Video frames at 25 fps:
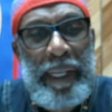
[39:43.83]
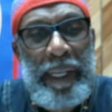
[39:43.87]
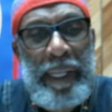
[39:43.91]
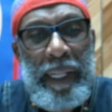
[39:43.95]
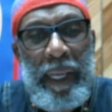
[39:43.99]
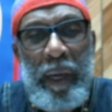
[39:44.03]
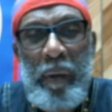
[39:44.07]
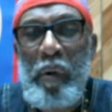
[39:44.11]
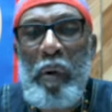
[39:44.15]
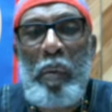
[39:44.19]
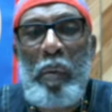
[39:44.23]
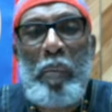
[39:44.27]

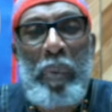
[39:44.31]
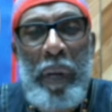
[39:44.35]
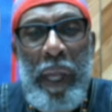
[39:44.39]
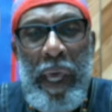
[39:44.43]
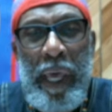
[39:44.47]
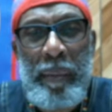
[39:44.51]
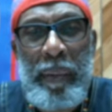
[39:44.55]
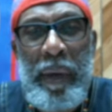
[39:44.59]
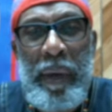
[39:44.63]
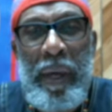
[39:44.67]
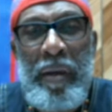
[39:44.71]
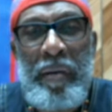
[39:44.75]
They won't
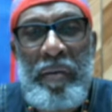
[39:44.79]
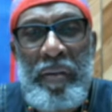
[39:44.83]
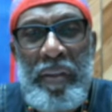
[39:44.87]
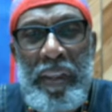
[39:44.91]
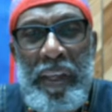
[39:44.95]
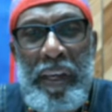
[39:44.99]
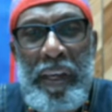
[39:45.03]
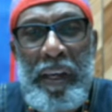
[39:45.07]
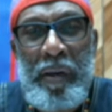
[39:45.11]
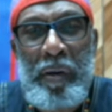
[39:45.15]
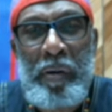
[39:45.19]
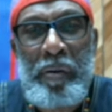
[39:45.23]
blame
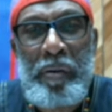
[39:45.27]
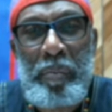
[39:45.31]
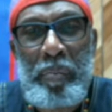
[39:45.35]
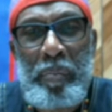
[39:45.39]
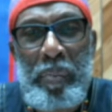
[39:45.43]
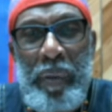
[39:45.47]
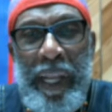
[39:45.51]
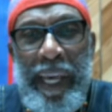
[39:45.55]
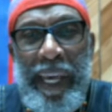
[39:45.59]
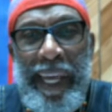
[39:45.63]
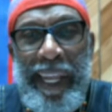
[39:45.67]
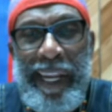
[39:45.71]
everything on the
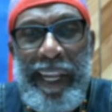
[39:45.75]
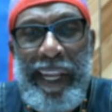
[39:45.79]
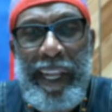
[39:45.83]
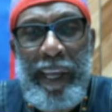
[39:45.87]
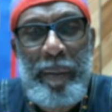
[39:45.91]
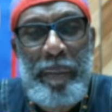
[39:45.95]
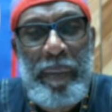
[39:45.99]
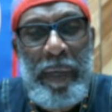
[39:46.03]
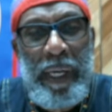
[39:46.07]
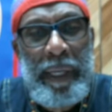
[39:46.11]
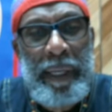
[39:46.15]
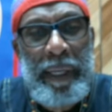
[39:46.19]

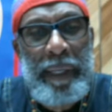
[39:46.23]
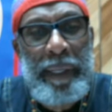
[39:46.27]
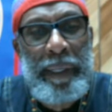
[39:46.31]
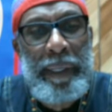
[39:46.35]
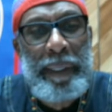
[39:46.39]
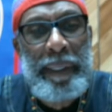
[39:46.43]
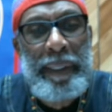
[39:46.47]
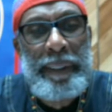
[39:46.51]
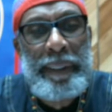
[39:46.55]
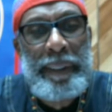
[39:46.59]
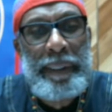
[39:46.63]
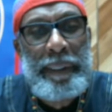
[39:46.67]
pandemic.
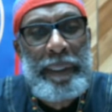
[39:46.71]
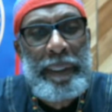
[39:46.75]
Huh?